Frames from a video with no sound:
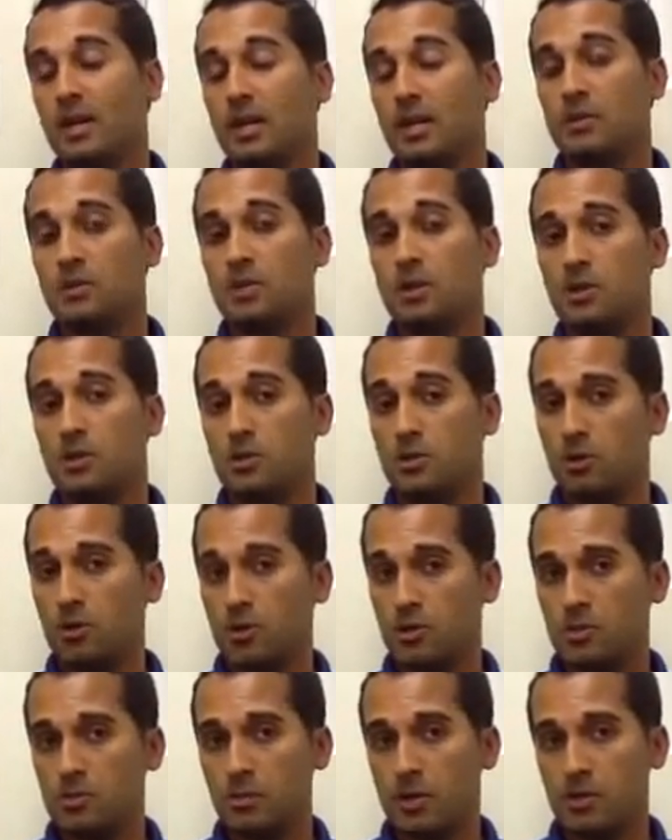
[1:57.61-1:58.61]
It's an
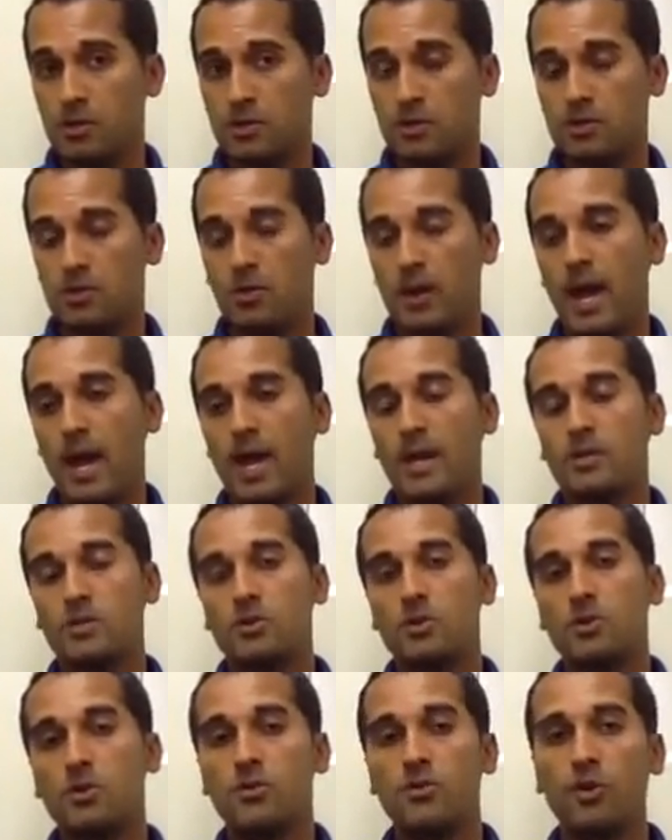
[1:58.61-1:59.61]
endurance muscle. So as
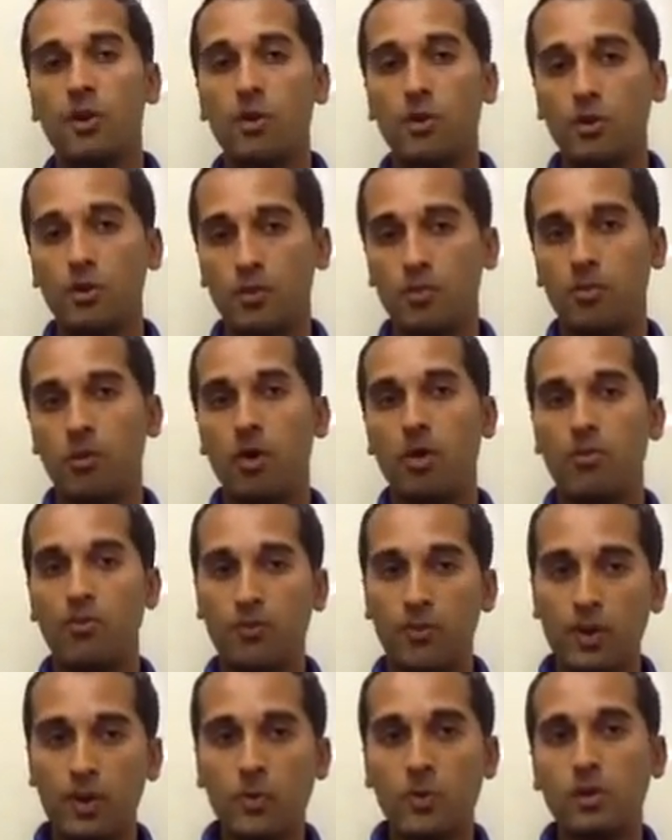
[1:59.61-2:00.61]
you're throwing the ball
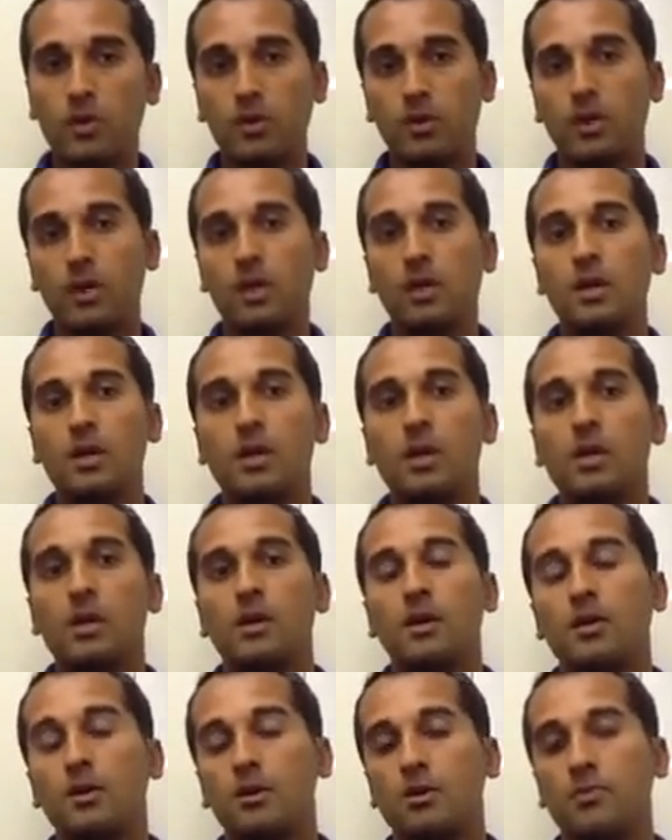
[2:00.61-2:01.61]
frequently,
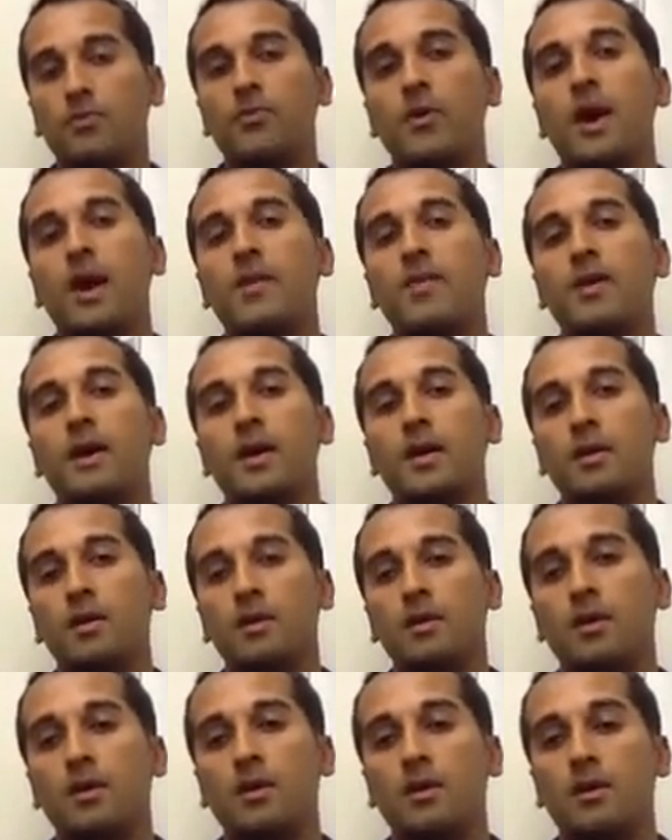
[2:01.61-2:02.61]
you'll find that
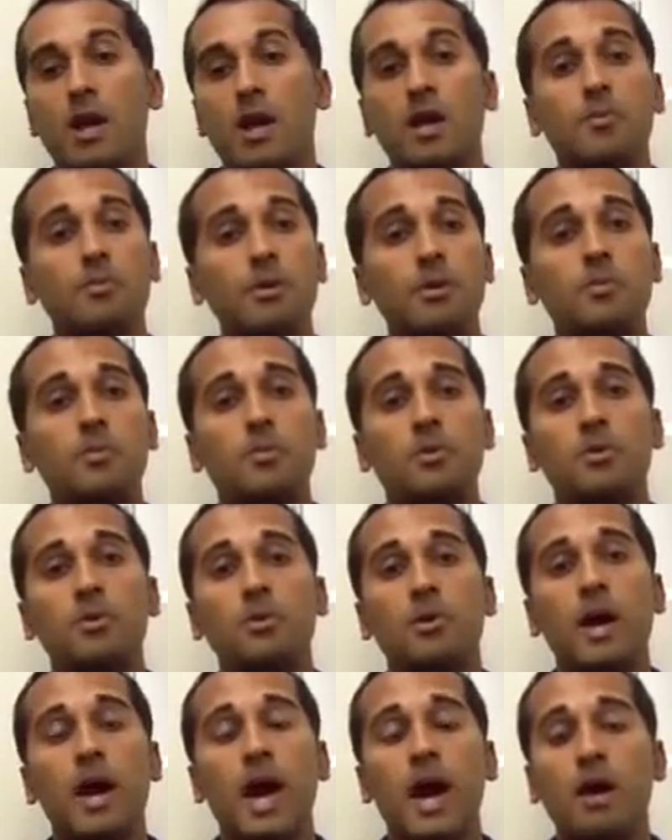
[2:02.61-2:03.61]
a of people
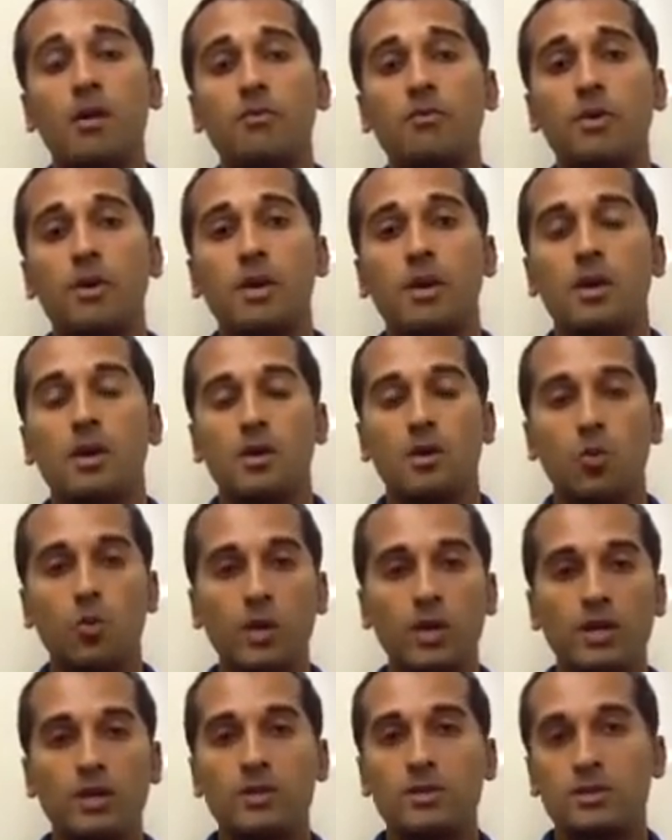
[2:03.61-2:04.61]
will have
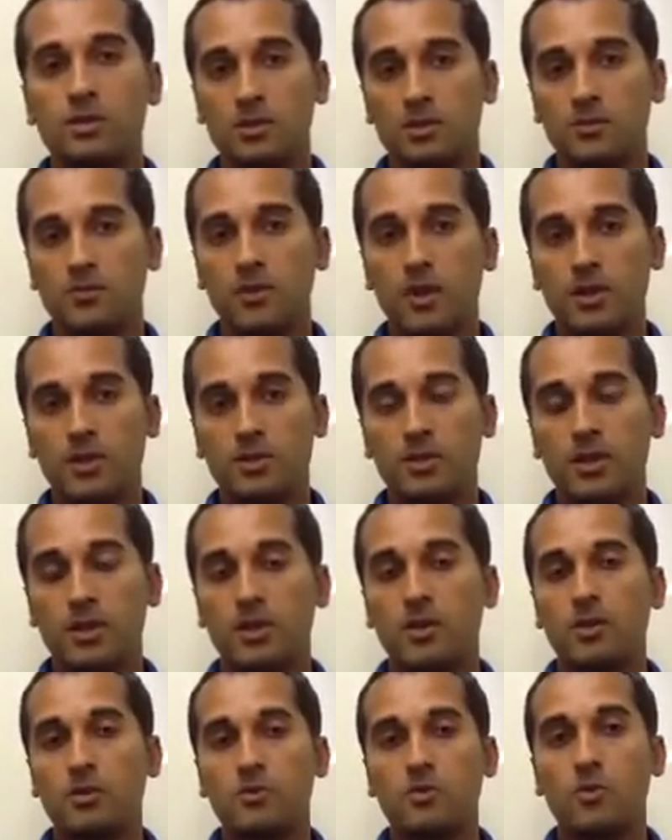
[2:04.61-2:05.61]
weakness and dysfunction that
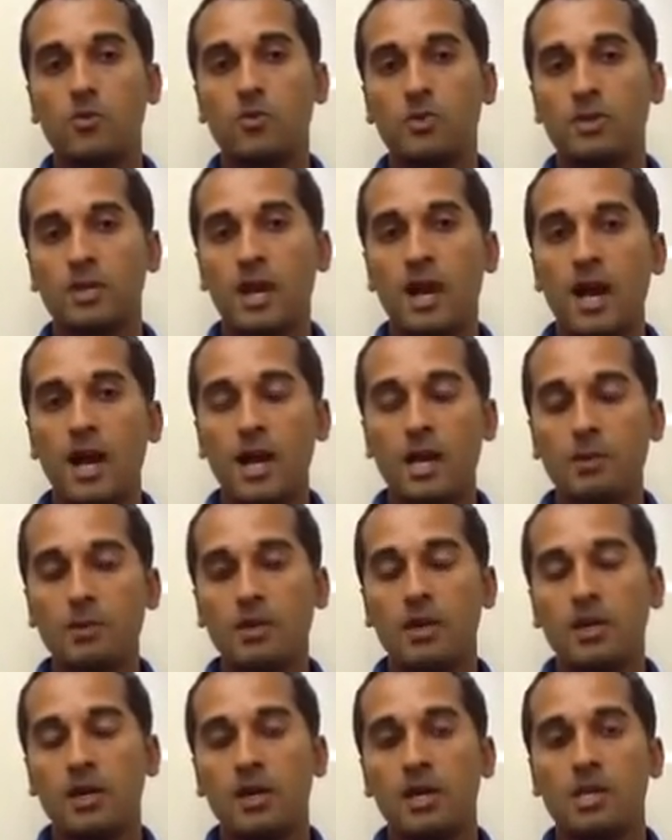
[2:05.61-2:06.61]
occurs over time.
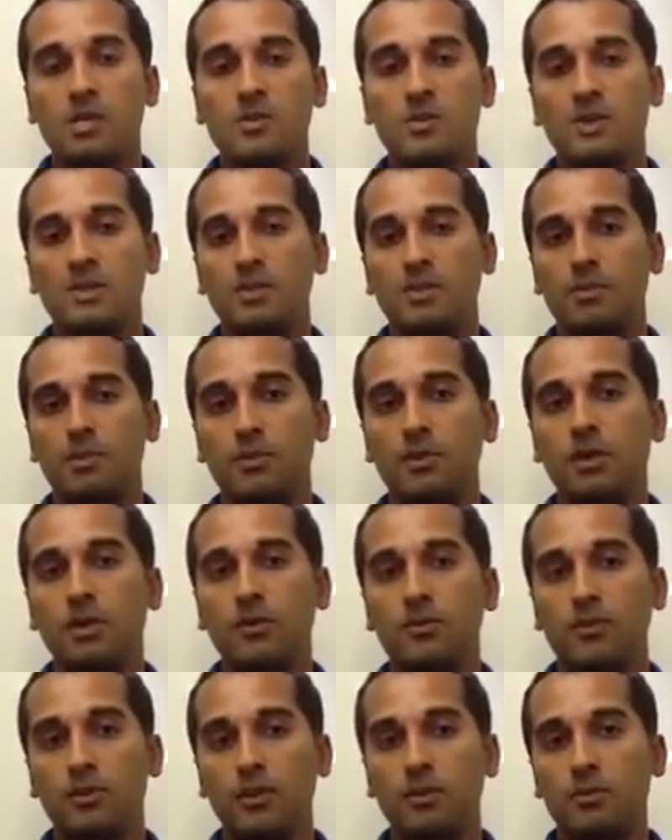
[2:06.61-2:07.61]
Is because the ability
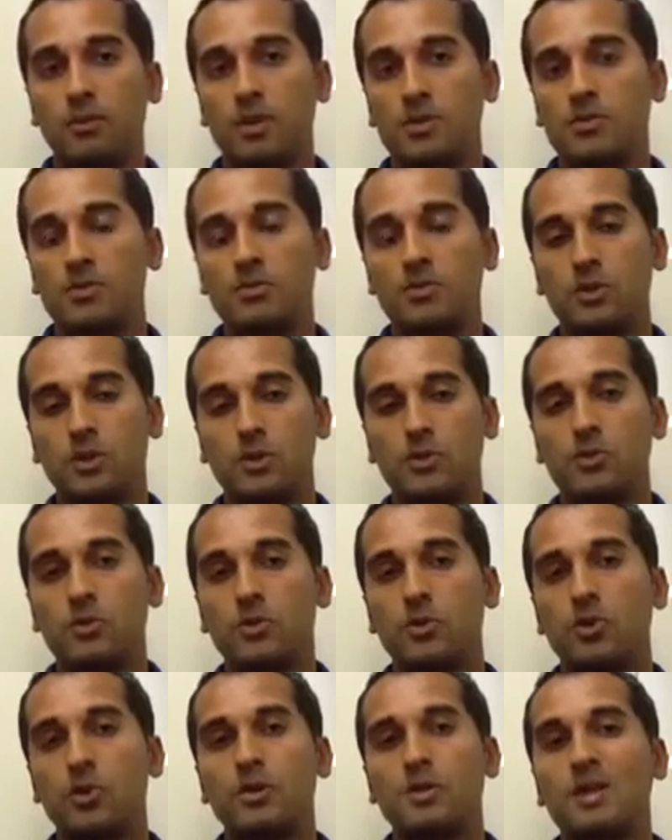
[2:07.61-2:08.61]
for the muscle to
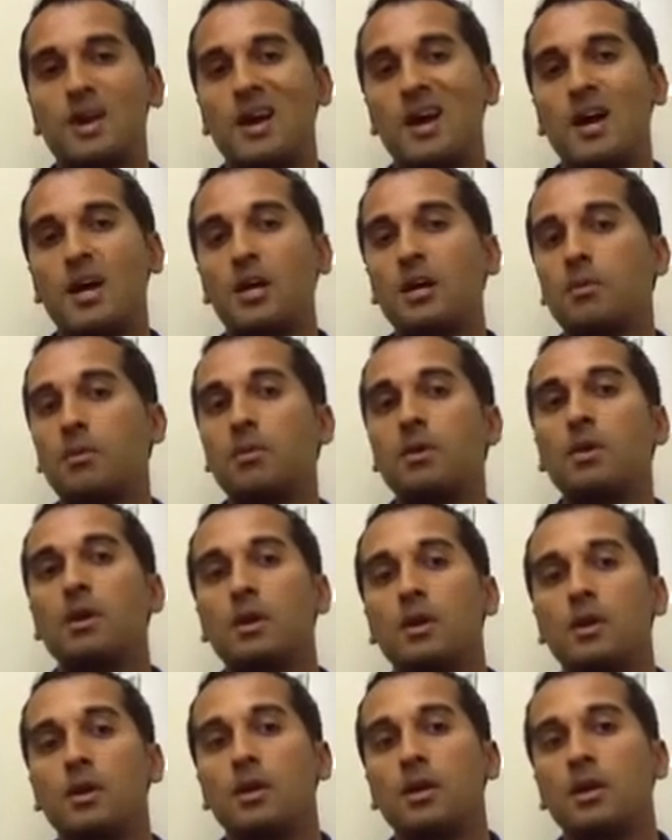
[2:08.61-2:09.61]
endure time
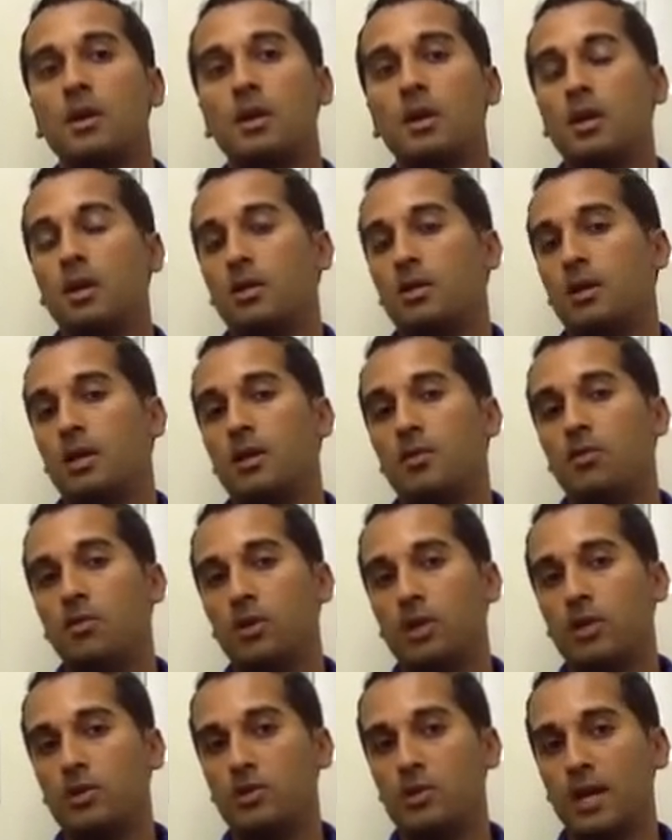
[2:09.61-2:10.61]
and in
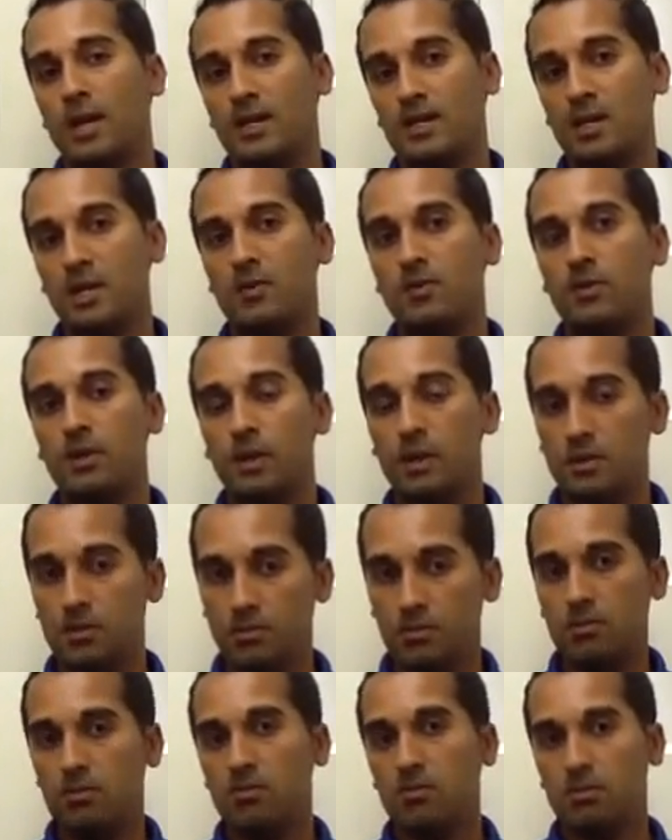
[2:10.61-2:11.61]
relation to activity,
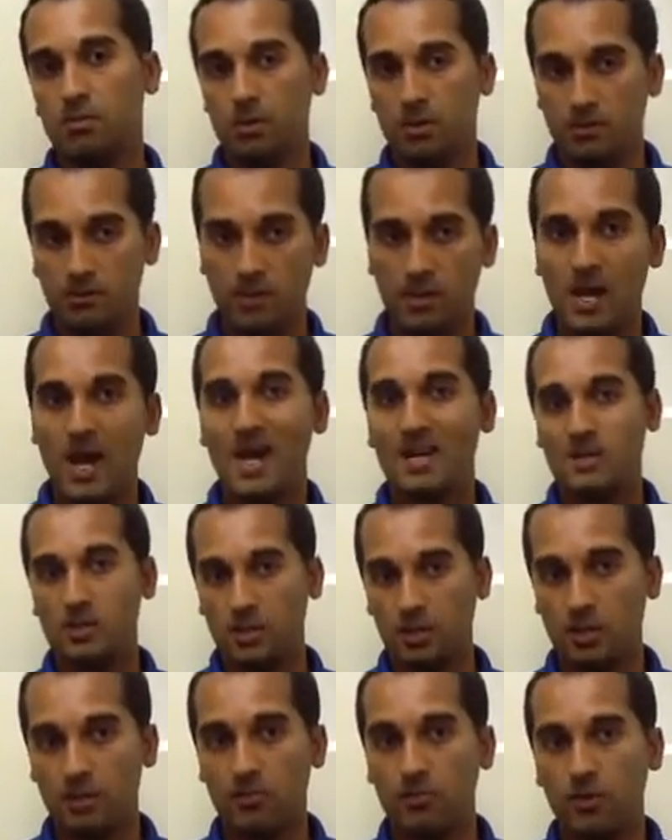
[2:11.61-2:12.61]
in
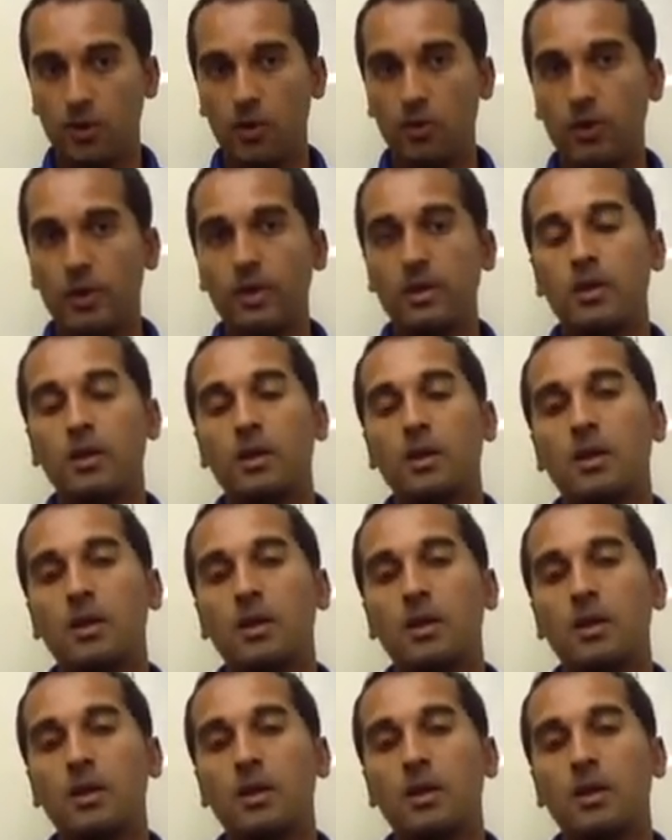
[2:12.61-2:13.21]
velocity and throwing,